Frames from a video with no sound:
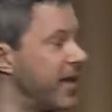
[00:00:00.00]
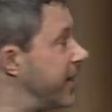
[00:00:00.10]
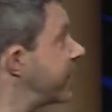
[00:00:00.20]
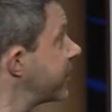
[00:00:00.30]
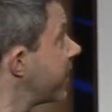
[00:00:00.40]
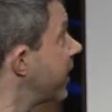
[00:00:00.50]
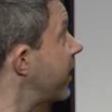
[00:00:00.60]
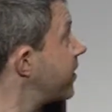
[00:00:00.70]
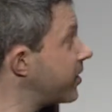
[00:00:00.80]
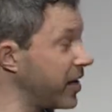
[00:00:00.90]
This is a
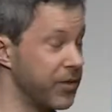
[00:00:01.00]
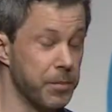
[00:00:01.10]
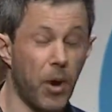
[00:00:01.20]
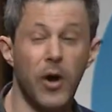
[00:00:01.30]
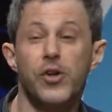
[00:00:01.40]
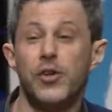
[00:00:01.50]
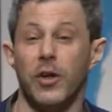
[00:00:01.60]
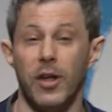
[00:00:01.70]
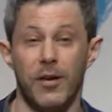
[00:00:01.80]
list, even partial,